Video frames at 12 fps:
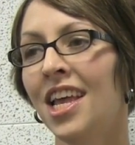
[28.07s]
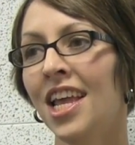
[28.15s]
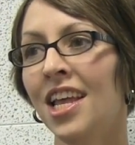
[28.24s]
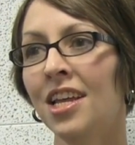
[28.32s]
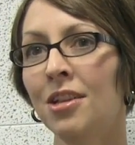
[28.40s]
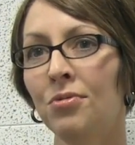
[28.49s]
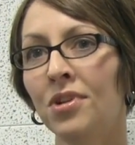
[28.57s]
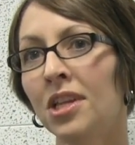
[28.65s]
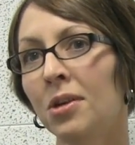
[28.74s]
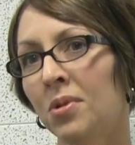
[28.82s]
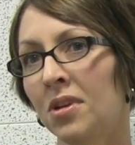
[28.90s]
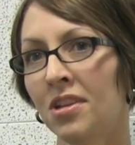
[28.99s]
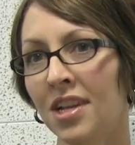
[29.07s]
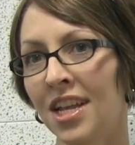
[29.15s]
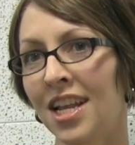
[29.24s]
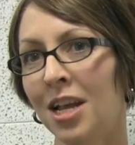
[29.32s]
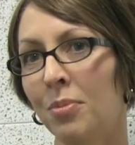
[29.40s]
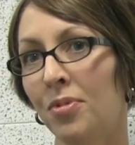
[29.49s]
And really we're
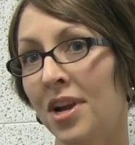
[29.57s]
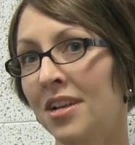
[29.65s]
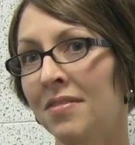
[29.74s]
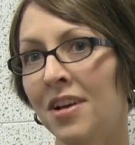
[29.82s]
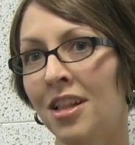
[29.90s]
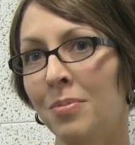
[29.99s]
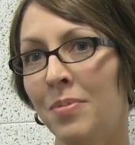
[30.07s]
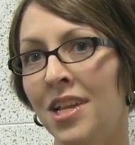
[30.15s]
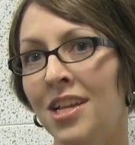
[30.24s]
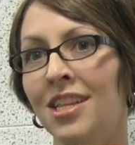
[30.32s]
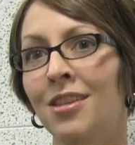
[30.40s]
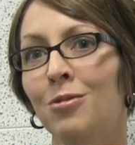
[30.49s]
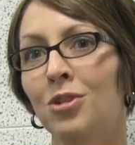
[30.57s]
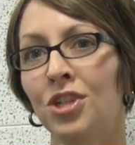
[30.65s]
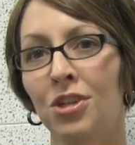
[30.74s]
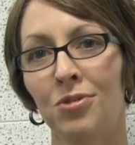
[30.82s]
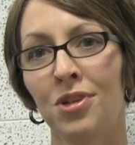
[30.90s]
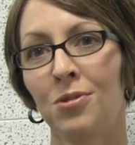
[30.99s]
looking at brain development in those
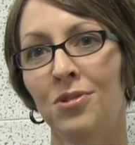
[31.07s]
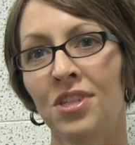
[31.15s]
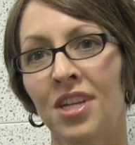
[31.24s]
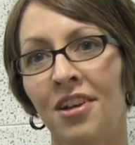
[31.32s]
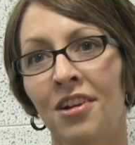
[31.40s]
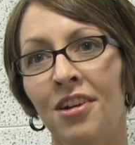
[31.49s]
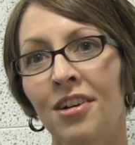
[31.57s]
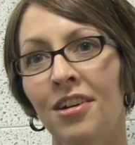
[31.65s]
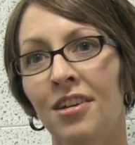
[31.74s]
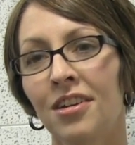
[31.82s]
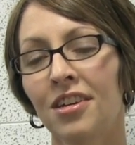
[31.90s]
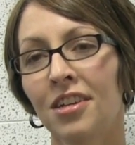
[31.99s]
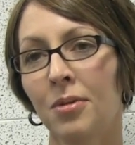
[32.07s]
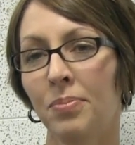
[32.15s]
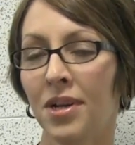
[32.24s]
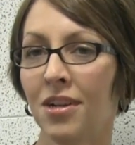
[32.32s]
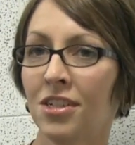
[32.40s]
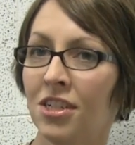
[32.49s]
children who stutter
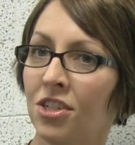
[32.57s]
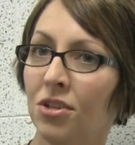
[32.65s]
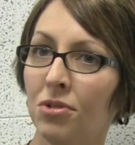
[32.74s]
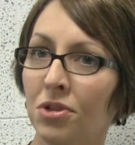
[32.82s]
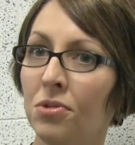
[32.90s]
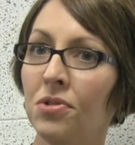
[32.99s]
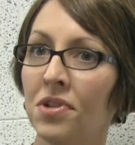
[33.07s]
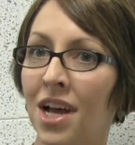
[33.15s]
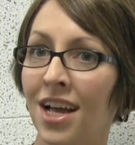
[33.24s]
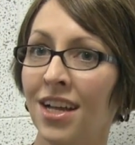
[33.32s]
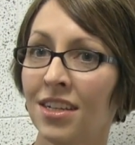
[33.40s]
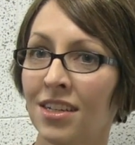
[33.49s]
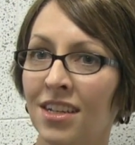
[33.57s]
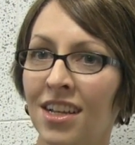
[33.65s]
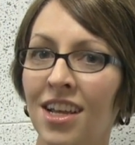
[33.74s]
compared to children who do not,